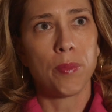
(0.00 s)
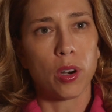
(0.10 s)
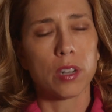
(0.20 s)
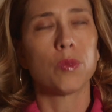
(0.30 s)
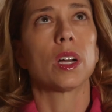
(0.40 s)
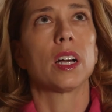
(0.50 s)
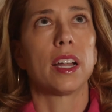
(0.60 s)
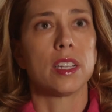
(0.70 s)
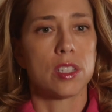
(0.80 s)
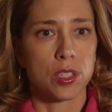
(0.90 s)
Part of what
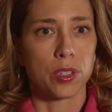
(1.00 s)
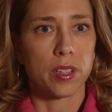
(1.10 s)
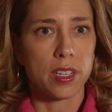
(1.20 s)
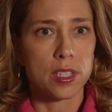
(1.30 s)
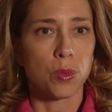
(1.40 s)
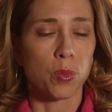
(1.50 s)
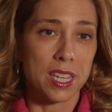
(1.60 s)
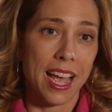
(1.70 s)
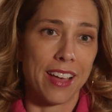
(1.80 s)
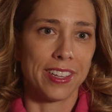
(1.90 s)
got us through this
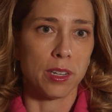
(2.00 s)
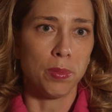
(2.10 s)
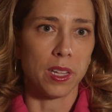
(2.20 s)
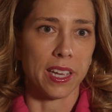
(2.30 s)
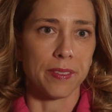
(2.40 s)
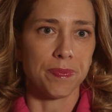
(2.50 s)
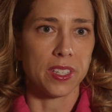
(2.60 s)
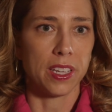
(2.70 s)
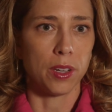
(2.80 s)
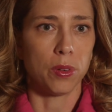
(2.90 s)
was having a plan.
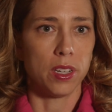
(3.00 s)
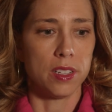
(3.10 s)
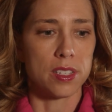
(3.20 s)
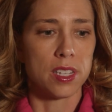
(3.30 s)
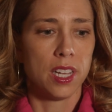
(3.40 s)
It was